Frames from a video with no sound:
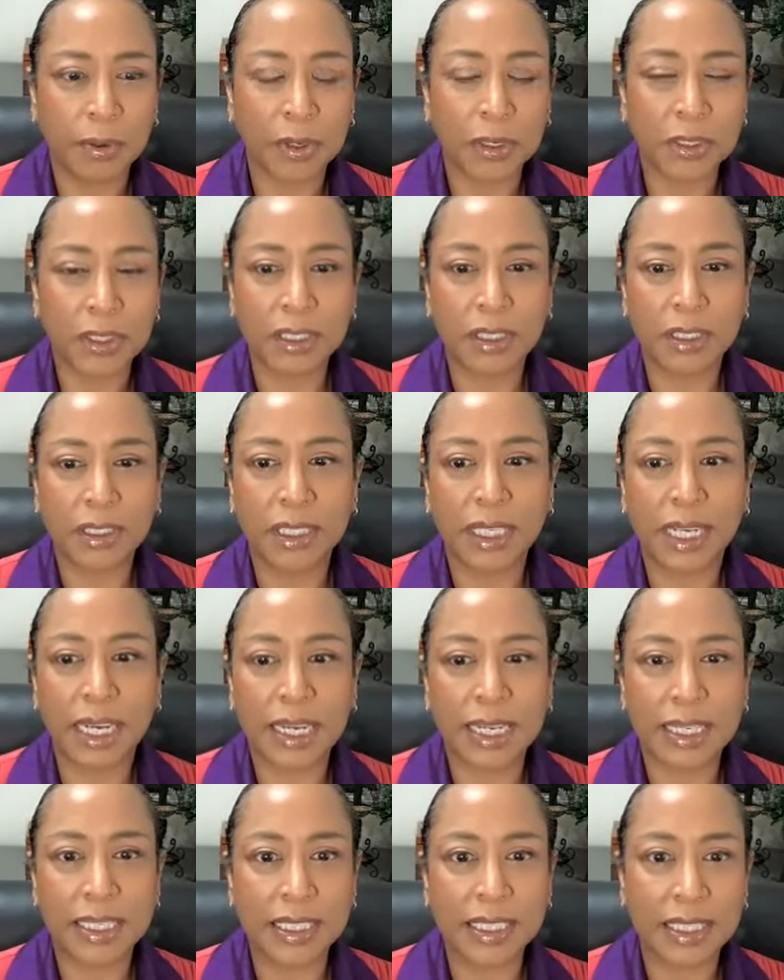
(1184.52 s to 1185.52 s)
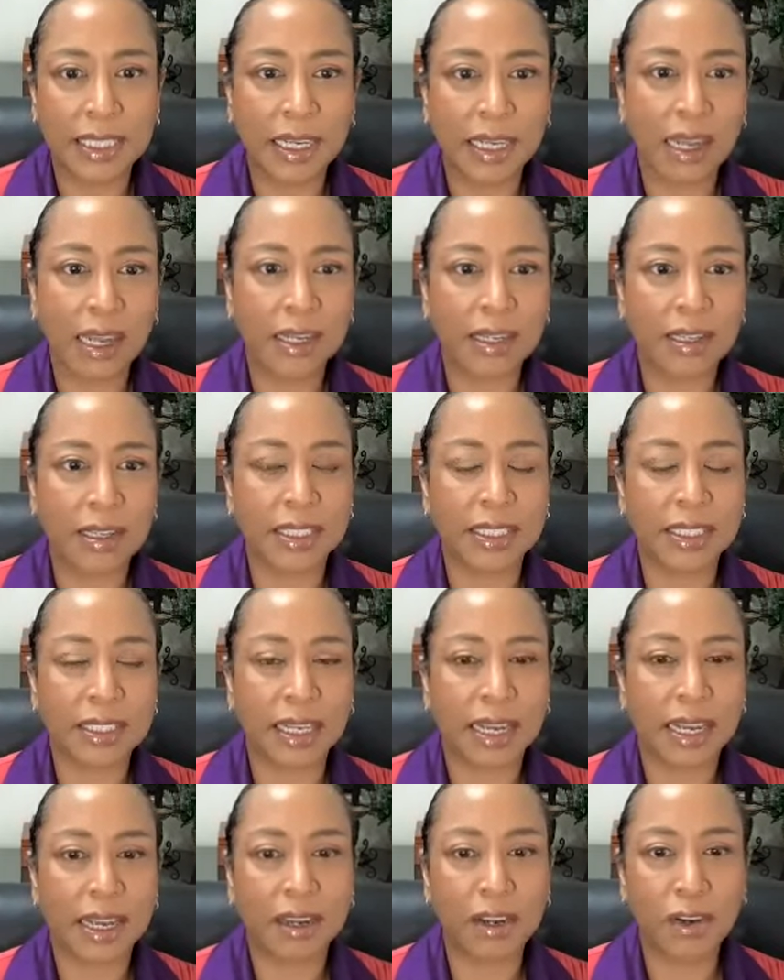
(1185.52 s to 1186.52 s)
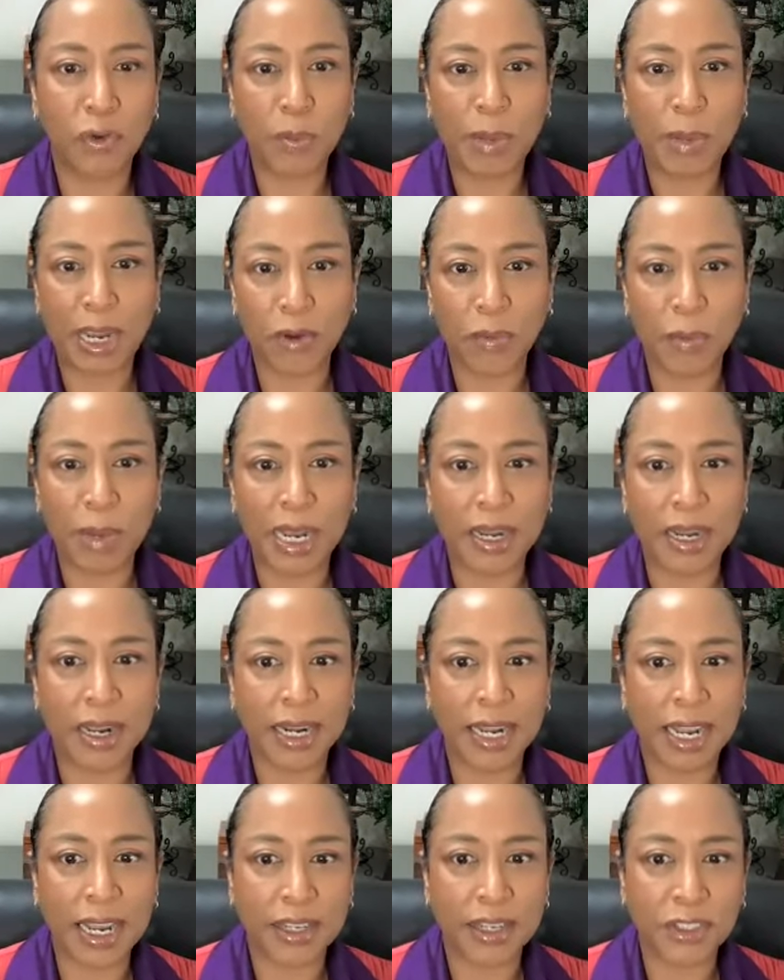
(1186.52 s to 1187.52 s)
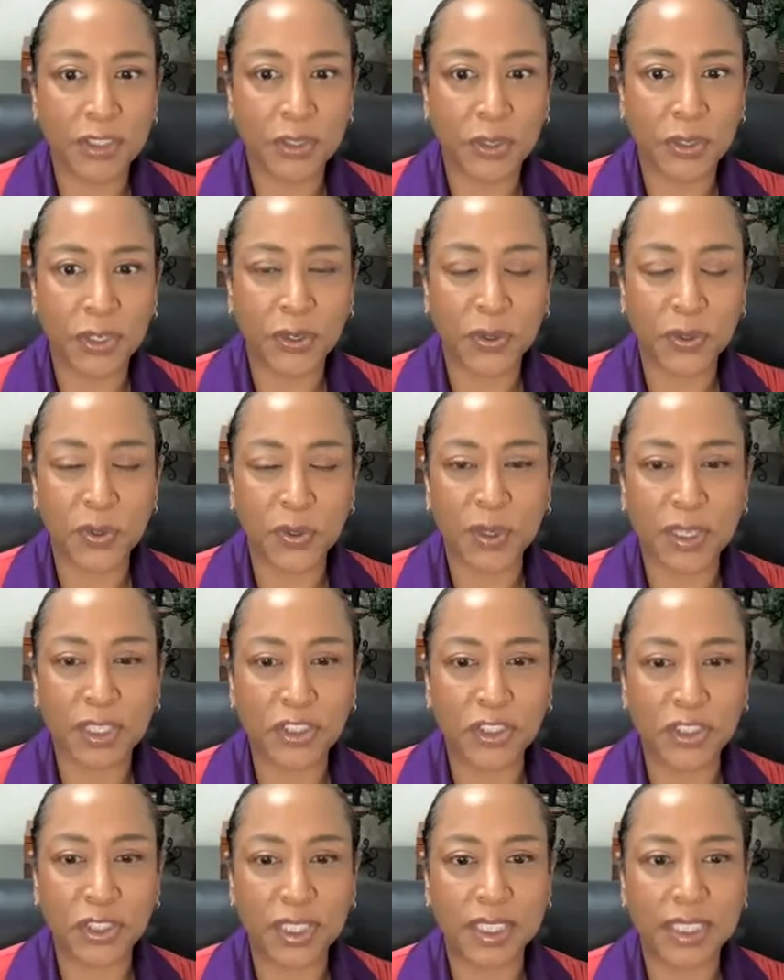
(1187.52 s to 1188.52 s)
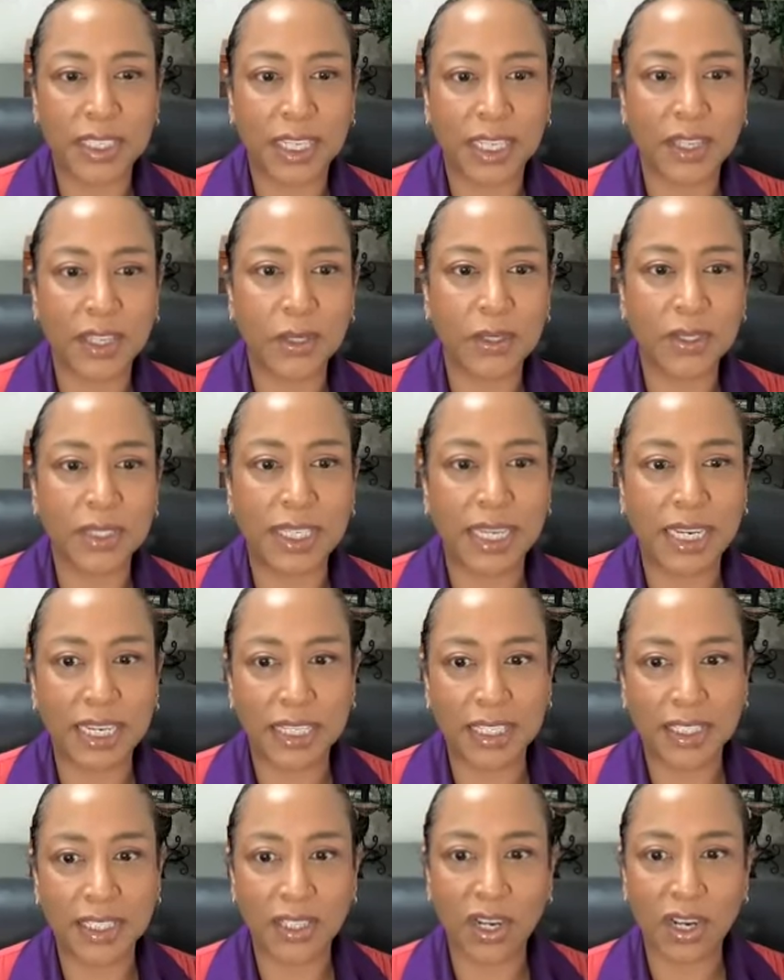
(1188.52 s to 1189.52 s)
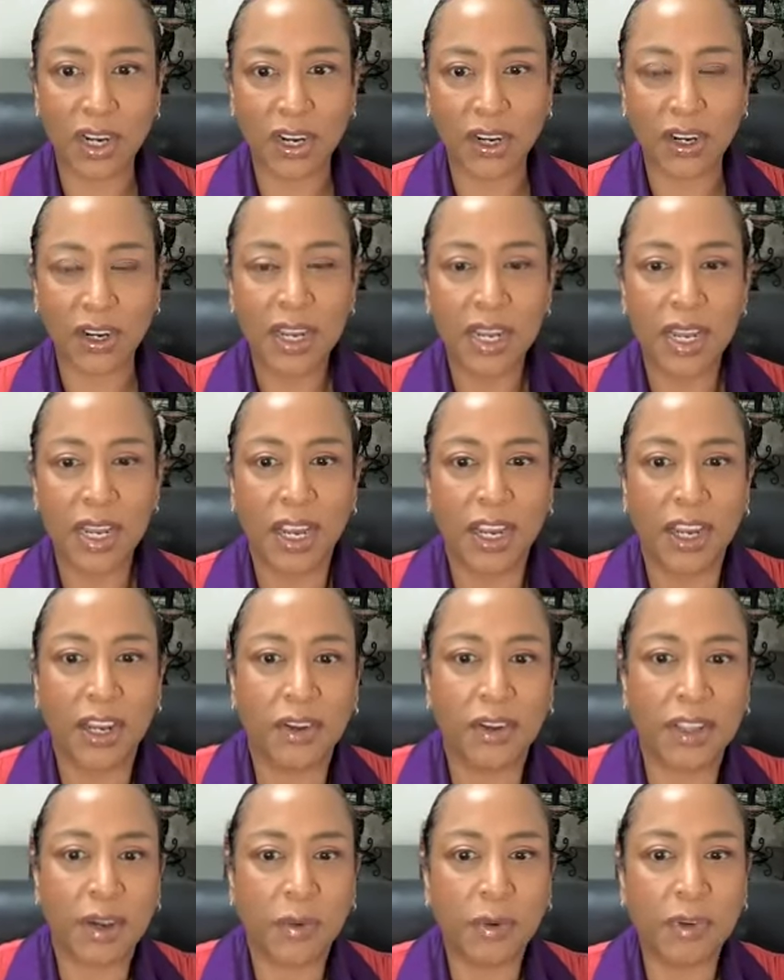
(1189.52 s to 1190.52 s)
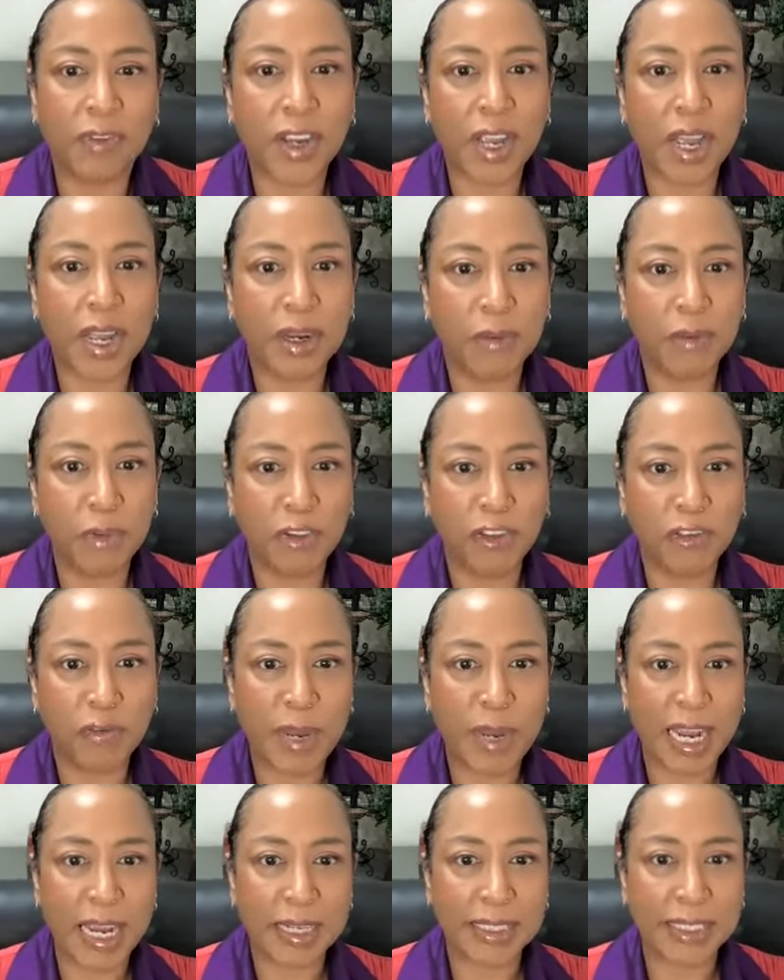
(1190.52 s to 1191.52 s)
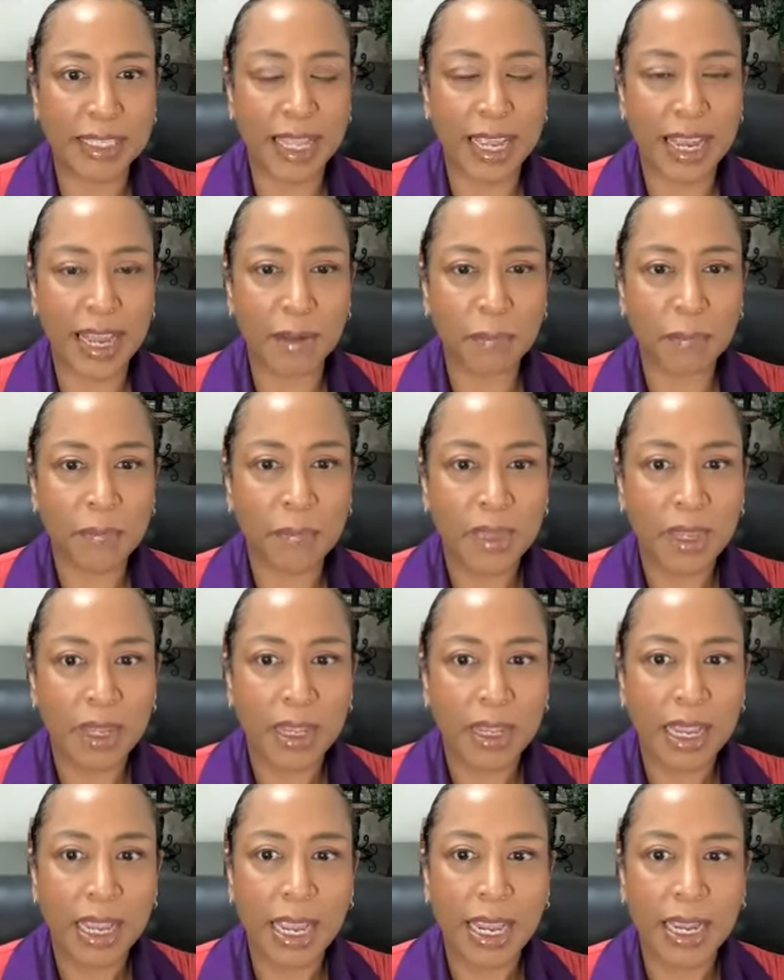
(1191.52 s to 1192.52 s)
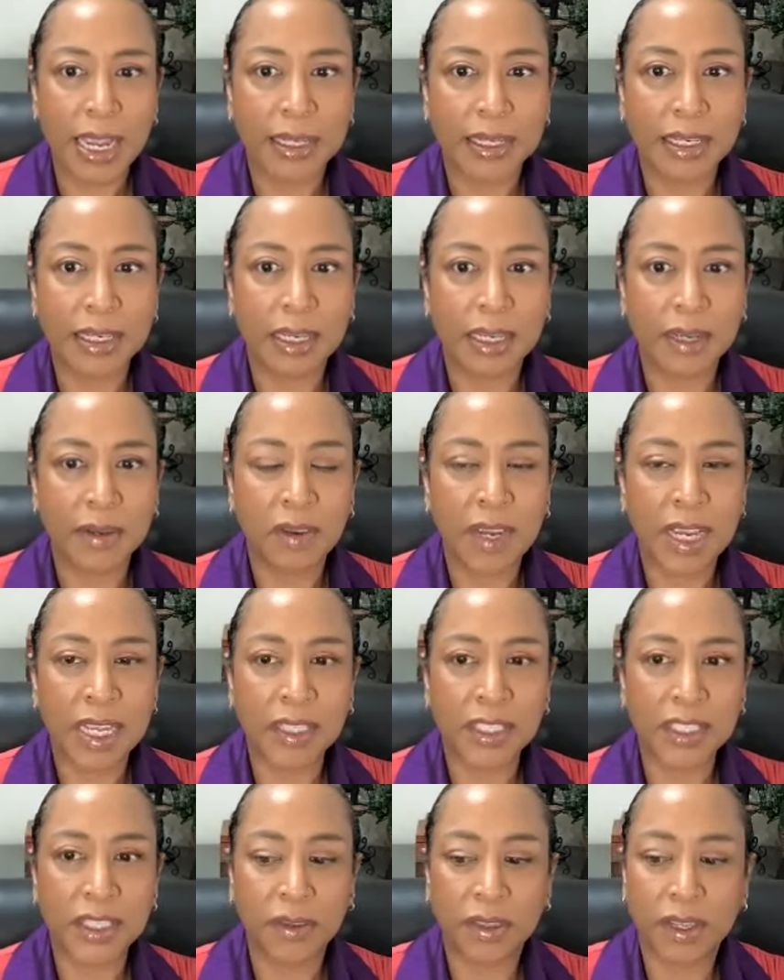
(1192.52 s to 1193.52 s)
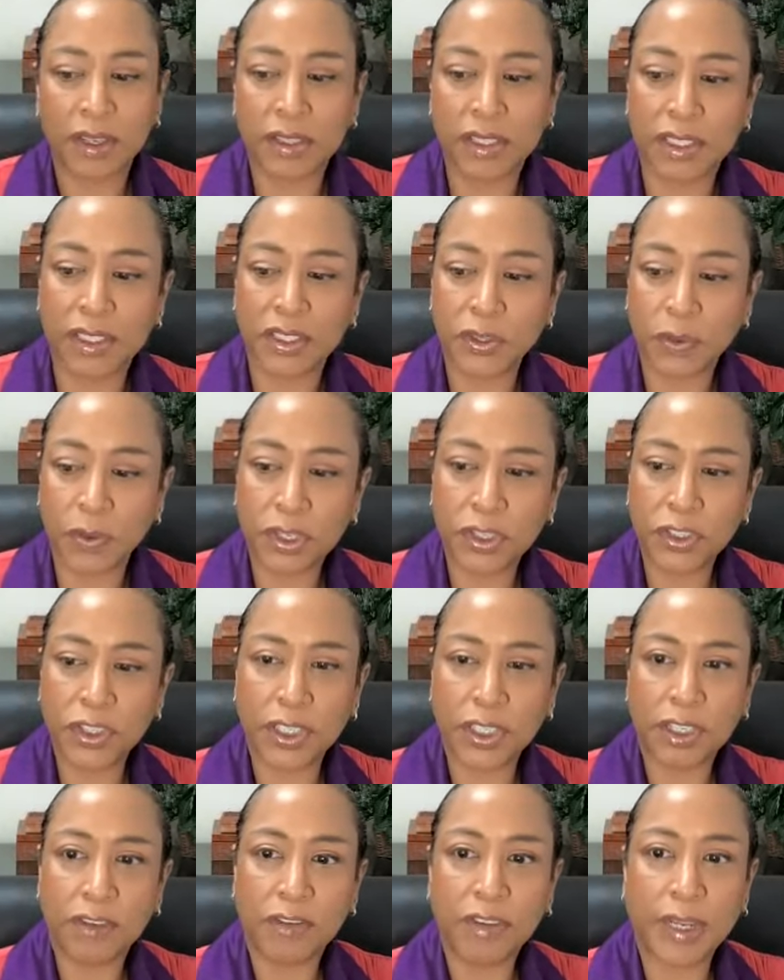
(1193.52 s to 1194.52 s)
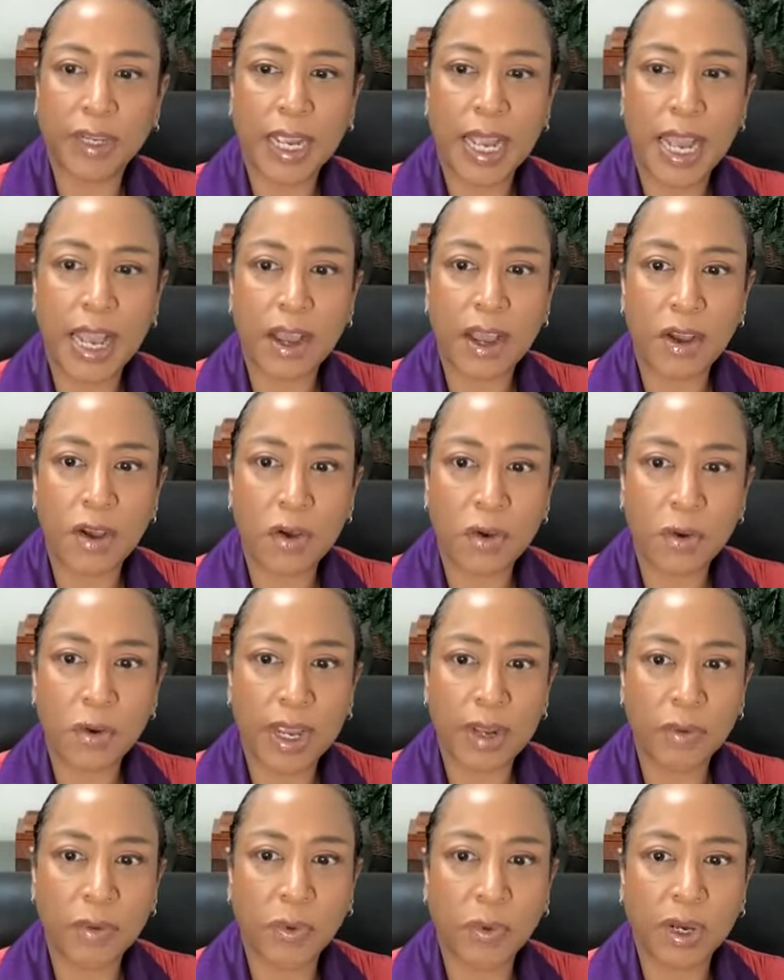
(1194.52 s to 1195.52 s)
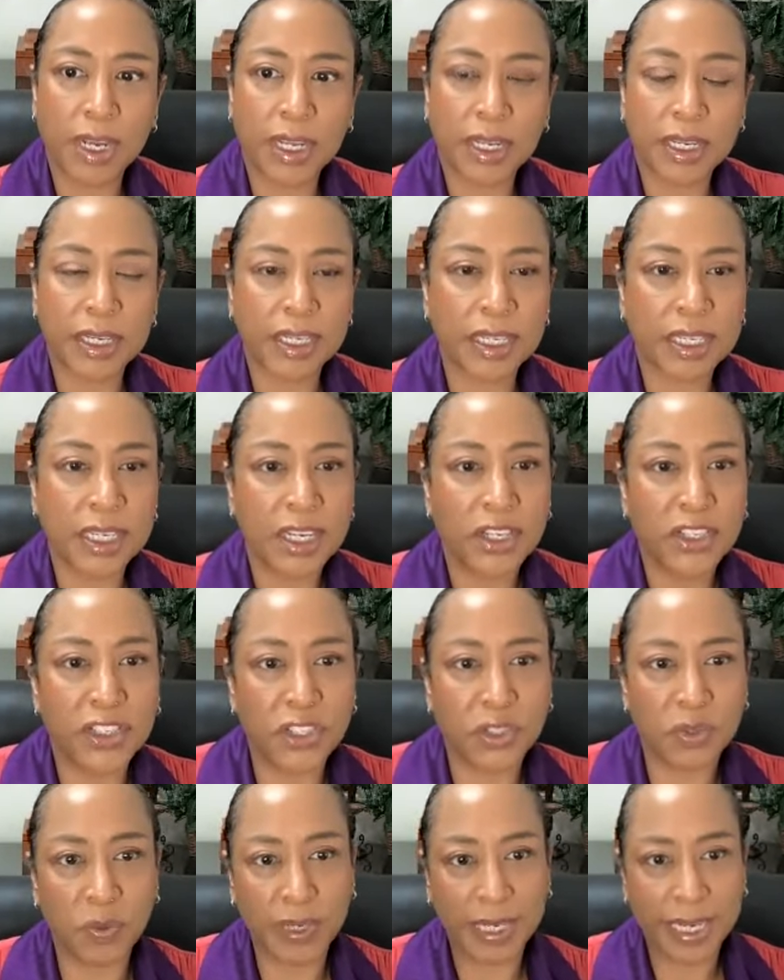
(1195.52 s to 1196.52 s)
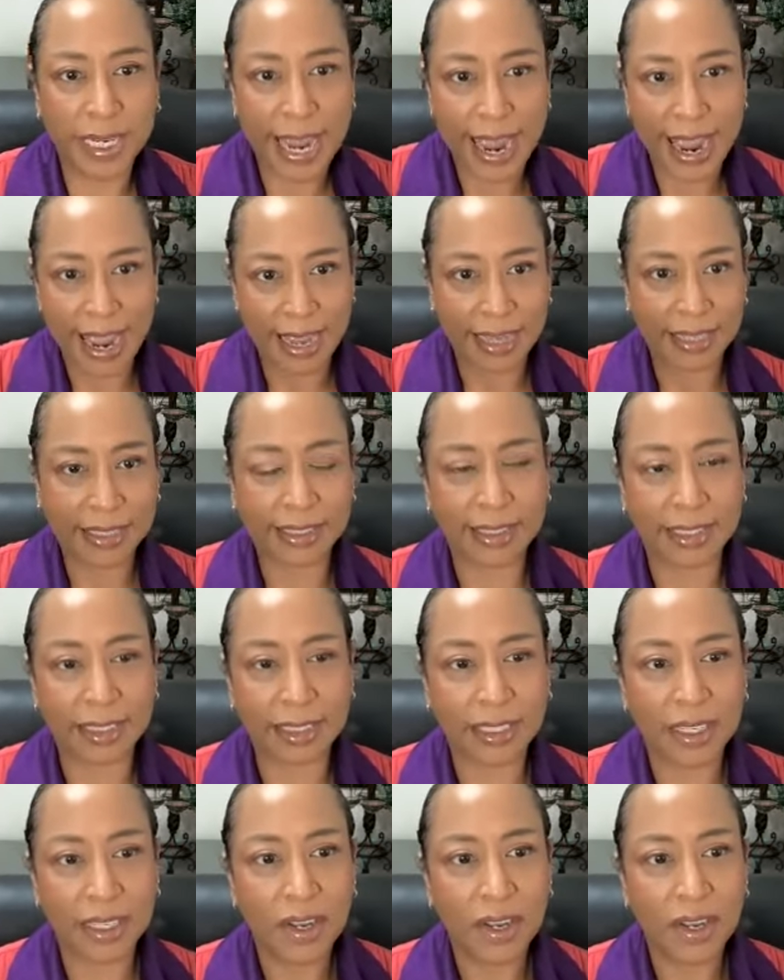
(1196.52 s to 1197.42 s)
personalized God in the sky who may or may not answer your questions, that those days are, you know, that we've kind of moved past that. And, uh, and so there's this question of like, how and what do we ask,